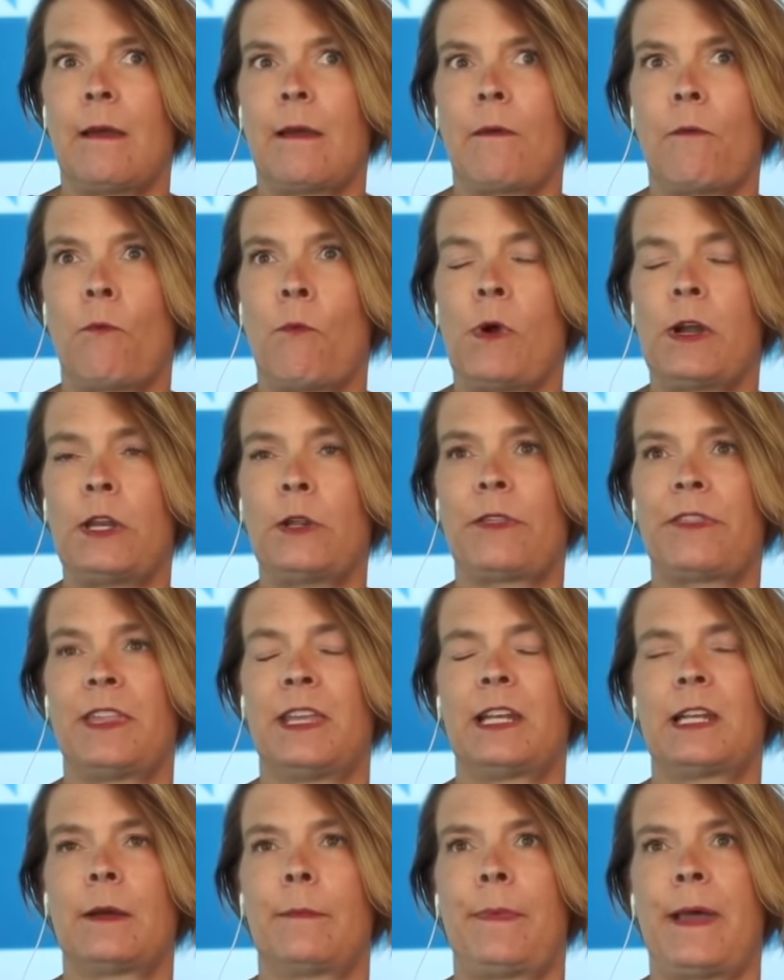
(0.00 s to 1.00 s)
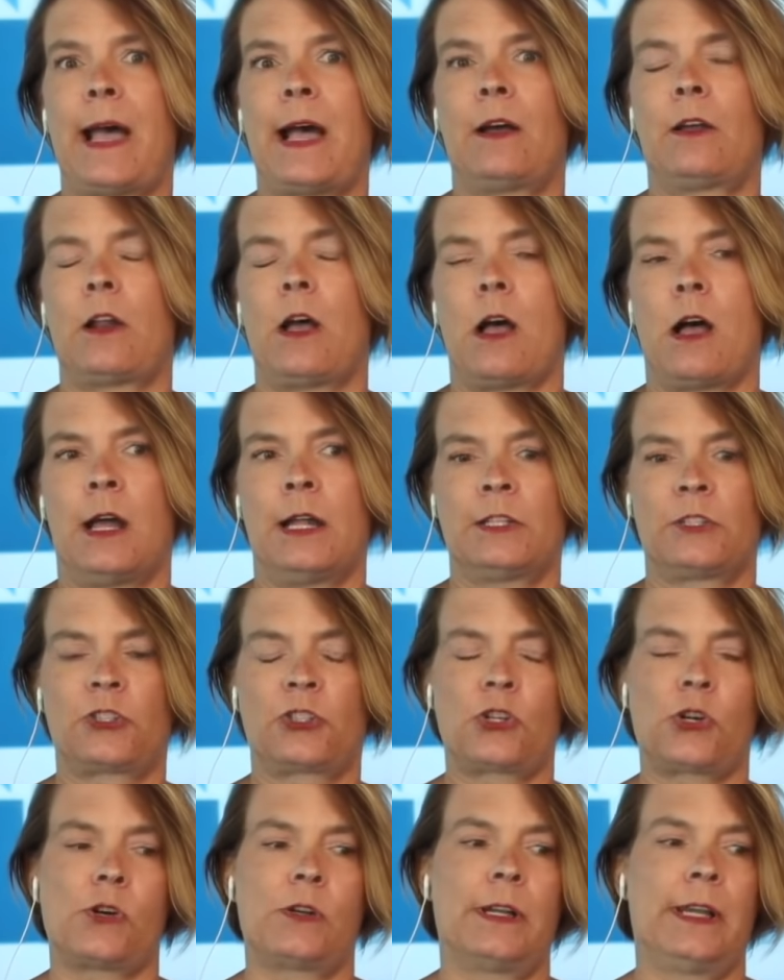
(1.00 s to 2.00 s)
What do you think about
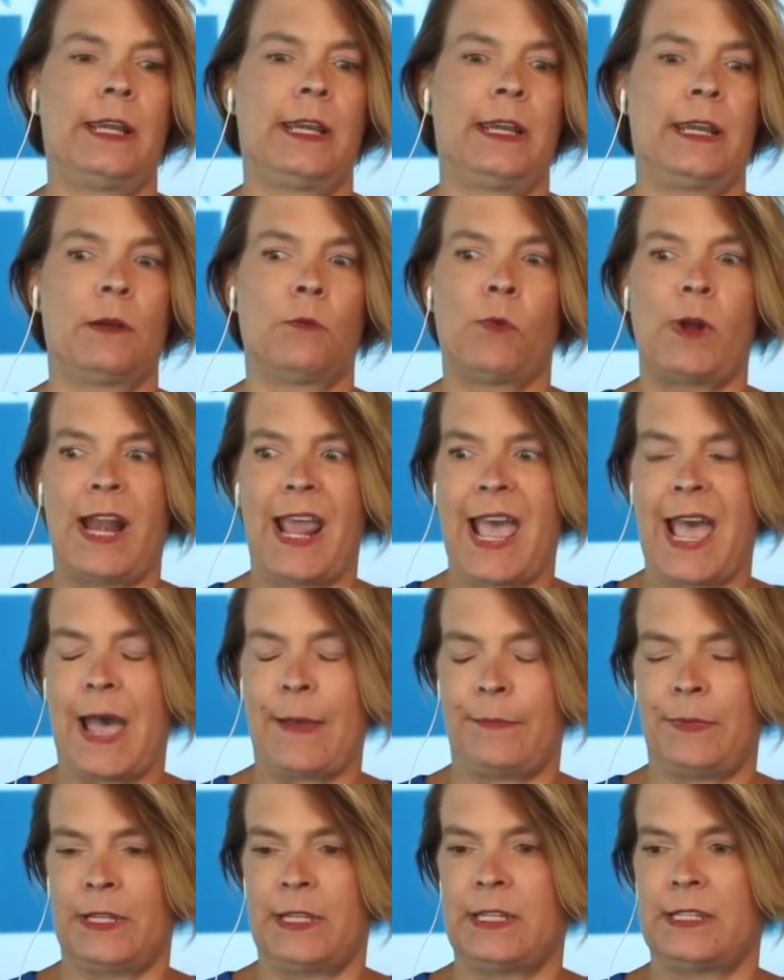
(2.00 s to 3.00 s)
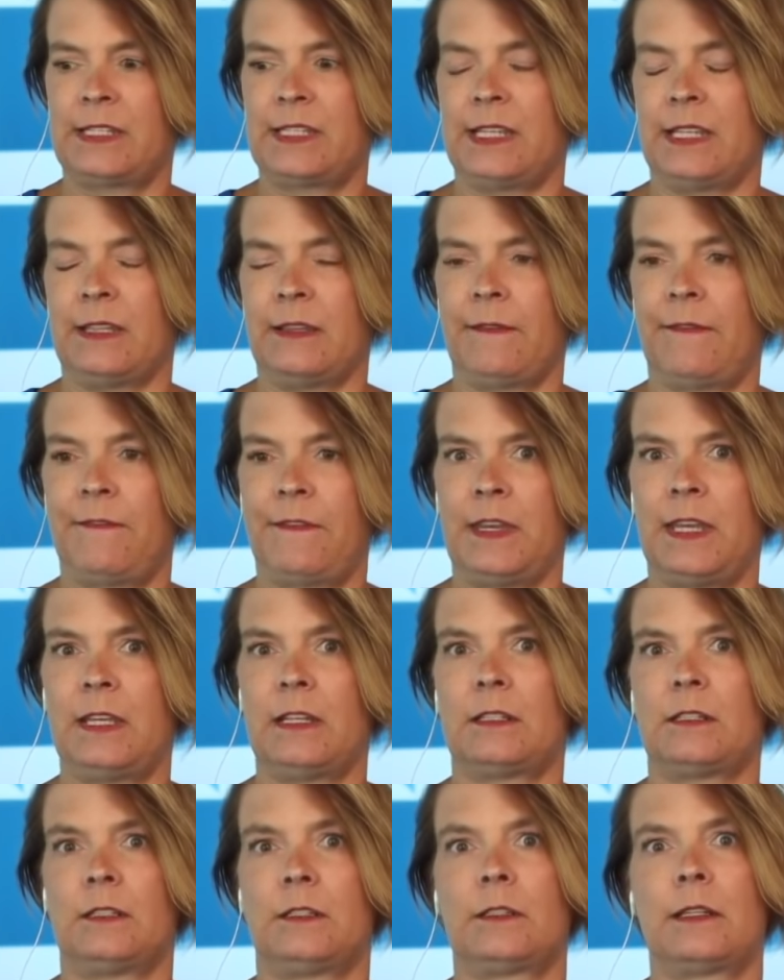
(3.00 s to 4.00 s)
onshoring and what happens in the
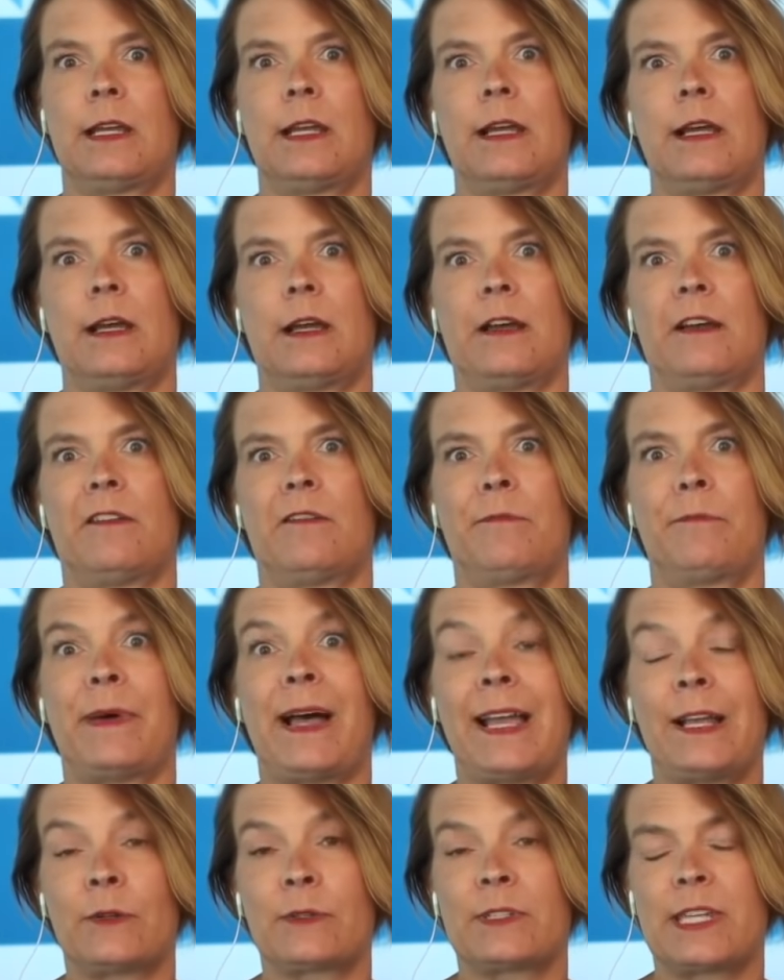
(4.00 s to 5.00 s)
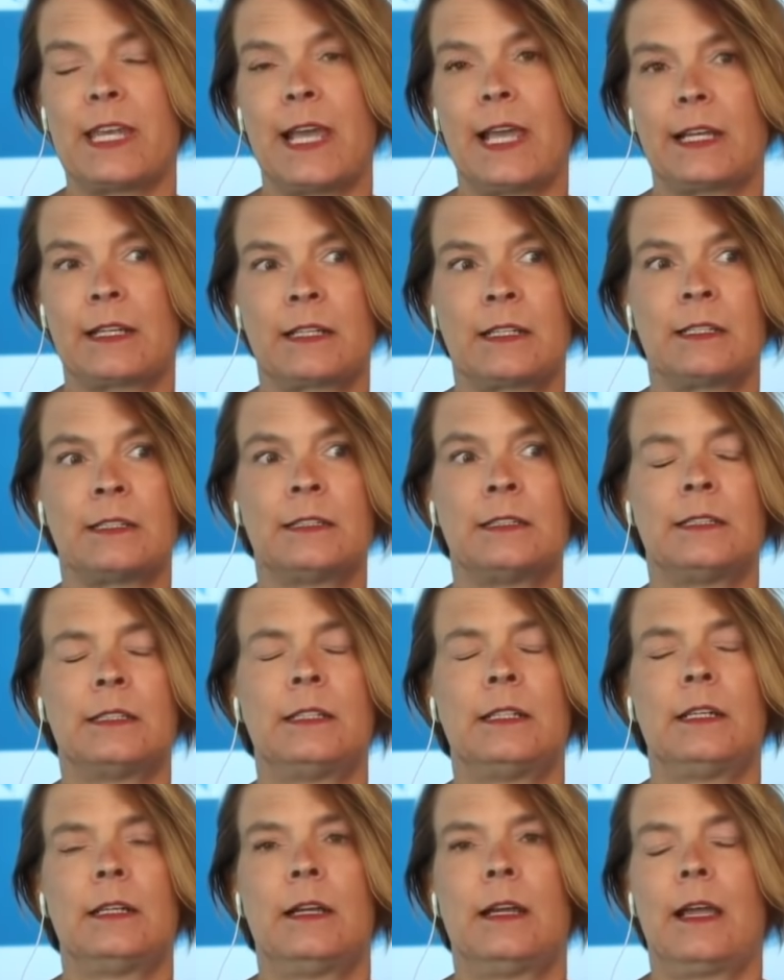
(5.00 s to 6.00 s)
field of biotech
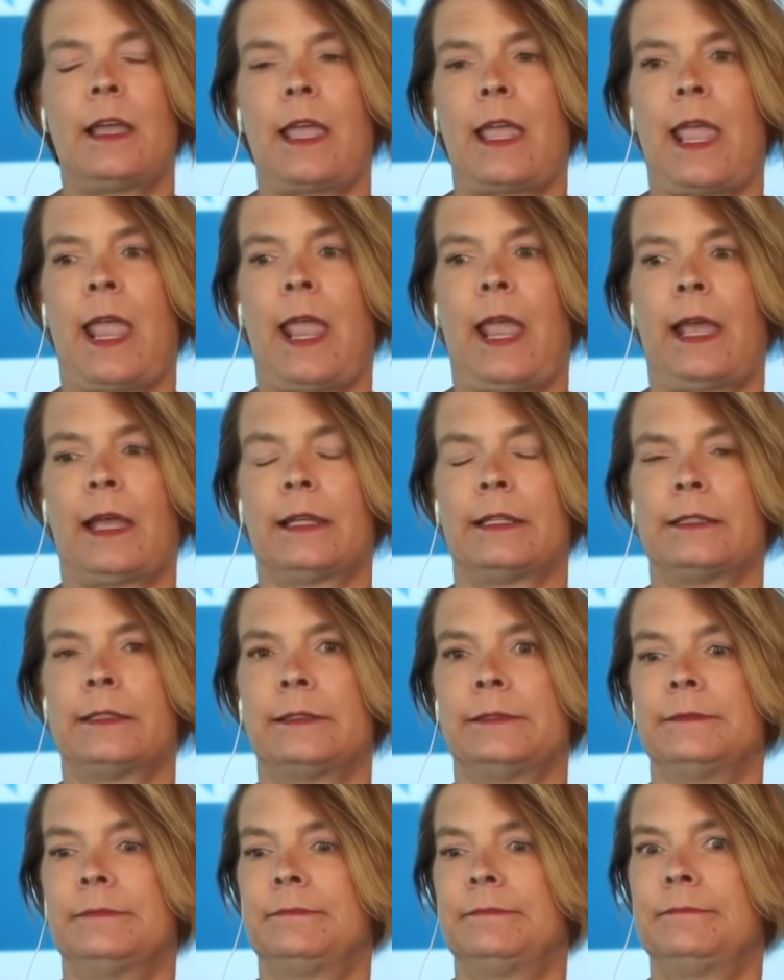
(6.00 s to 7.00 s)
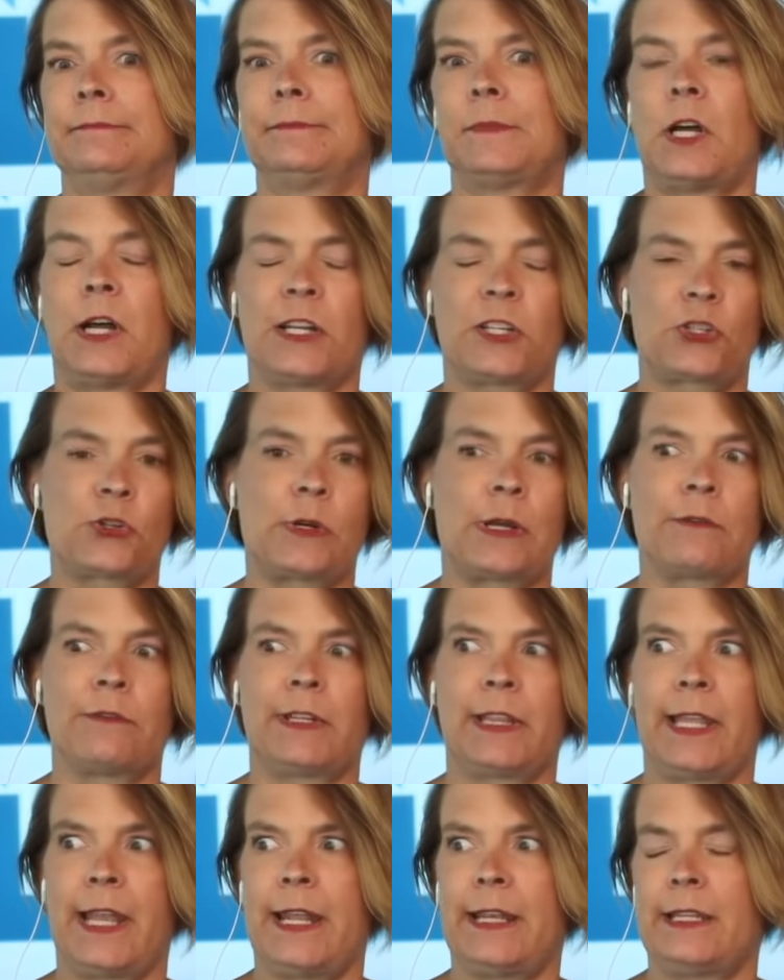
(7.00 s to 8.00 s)
and onshoring
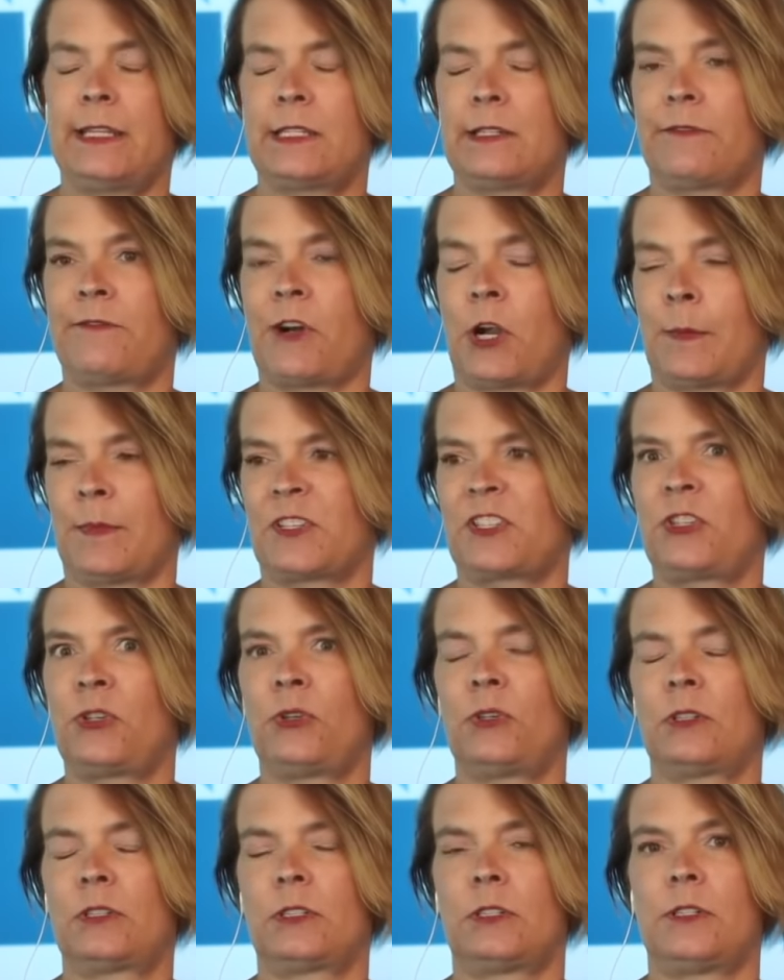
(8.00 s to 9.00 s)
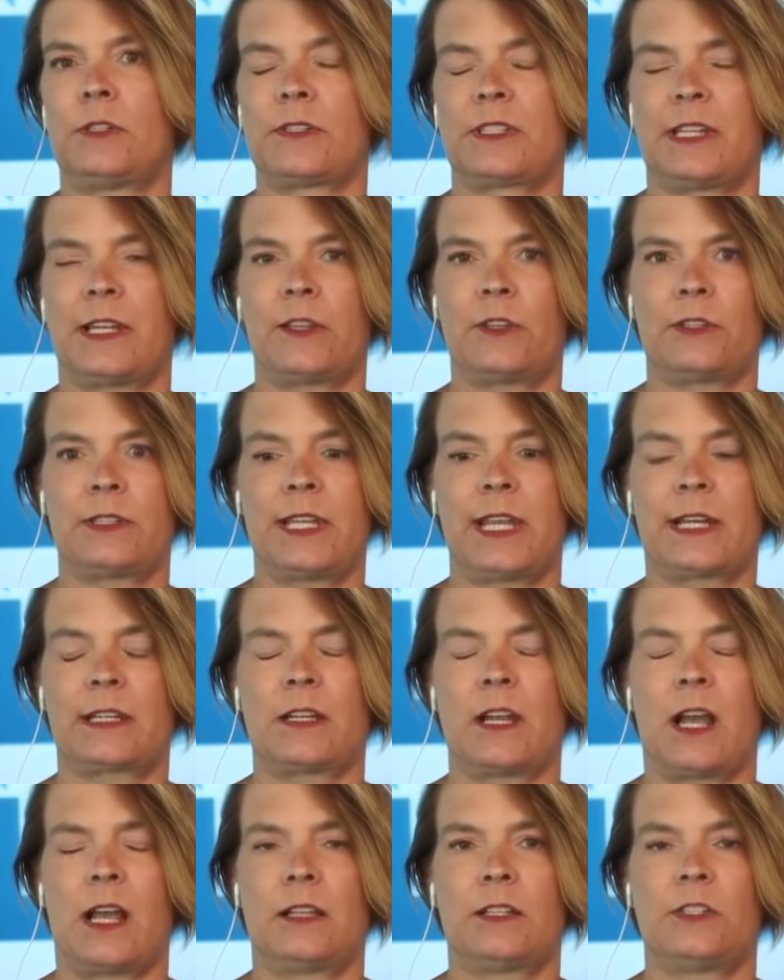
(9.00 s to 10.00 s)
related to pharmaceuticals and other
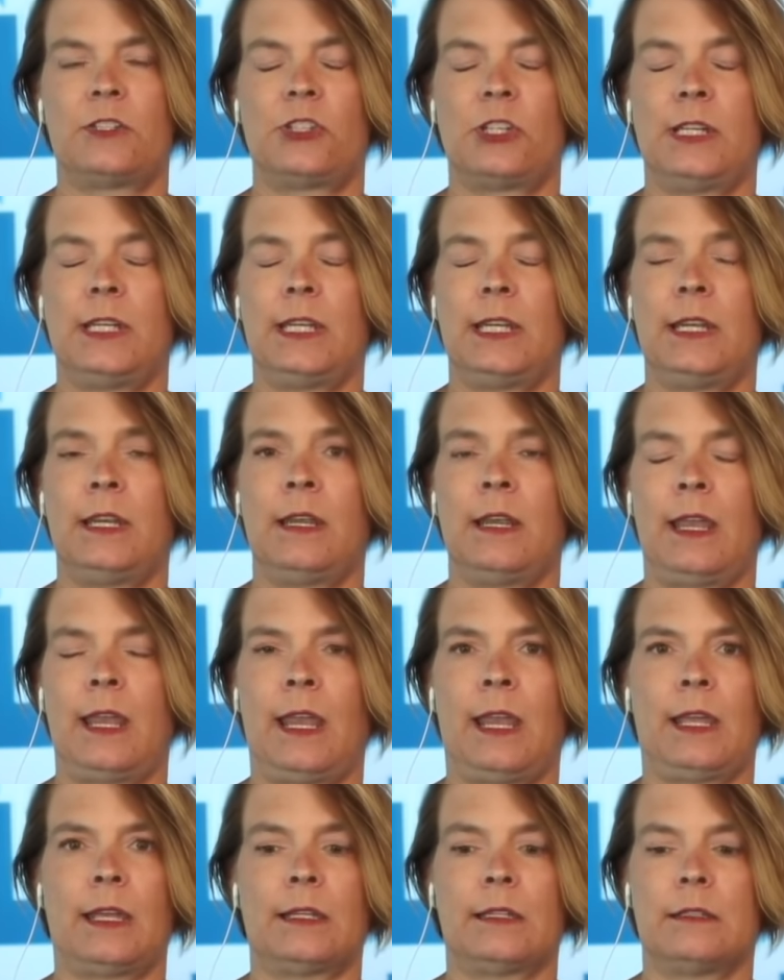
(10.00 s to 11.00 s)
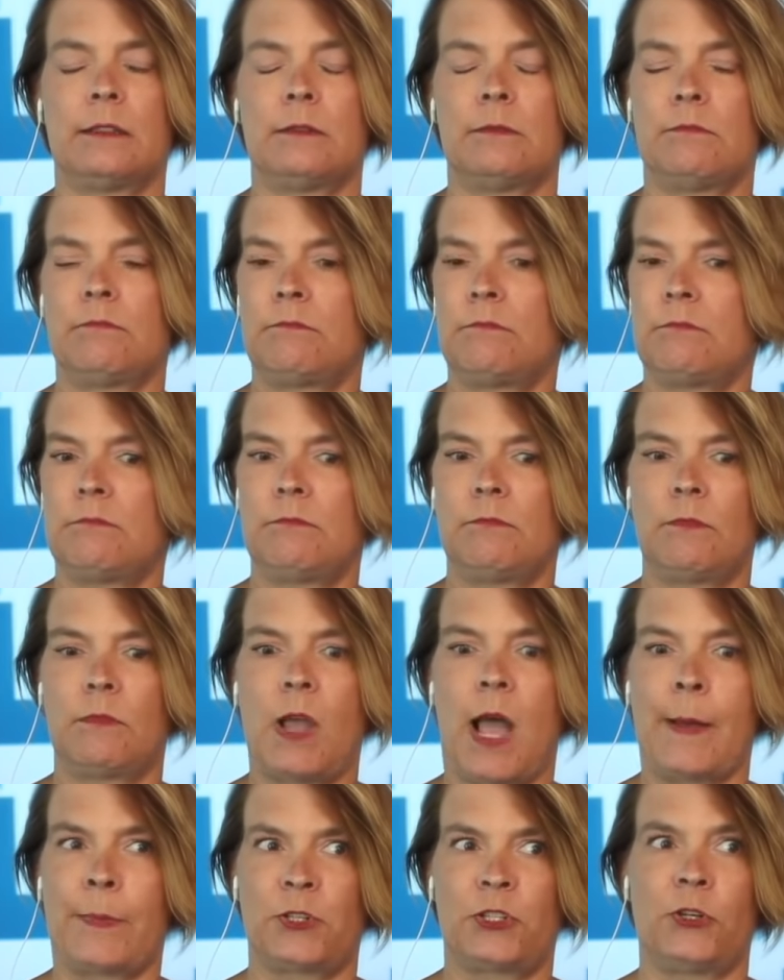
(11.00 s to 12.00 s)
technology and
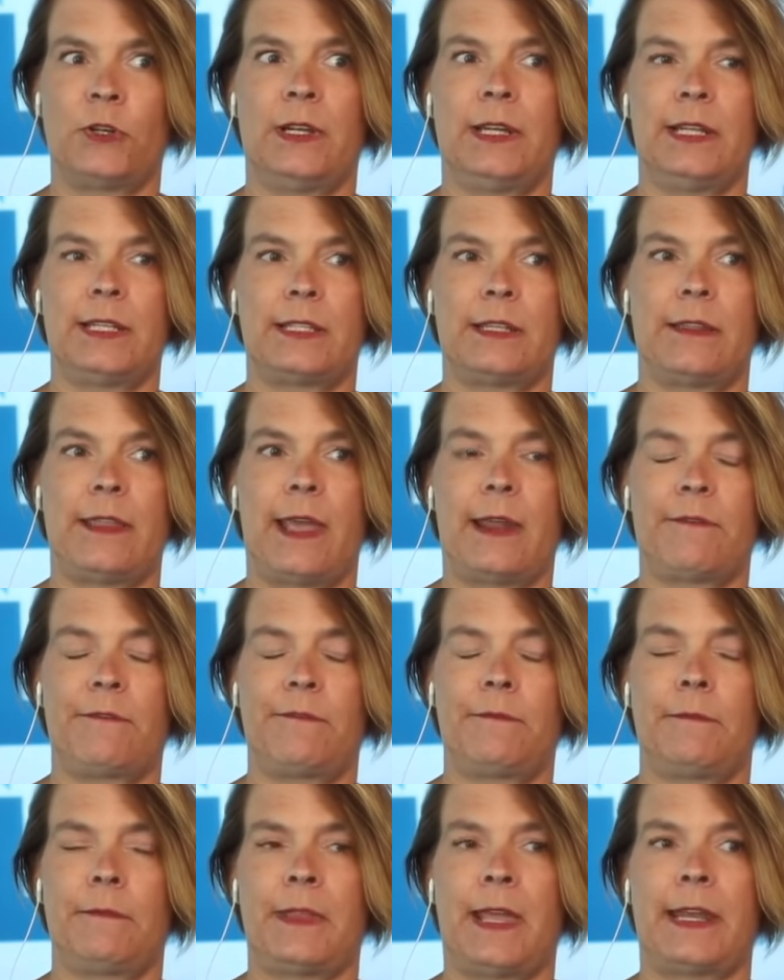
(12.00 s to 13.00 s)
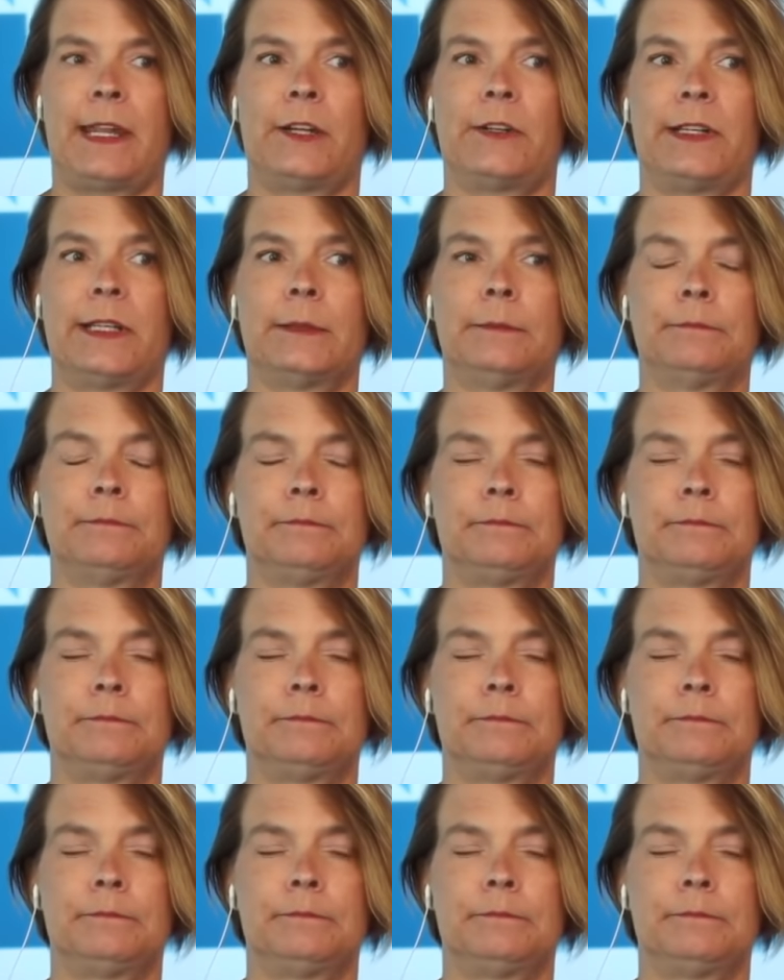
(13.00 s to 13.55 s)
opportunities in that area?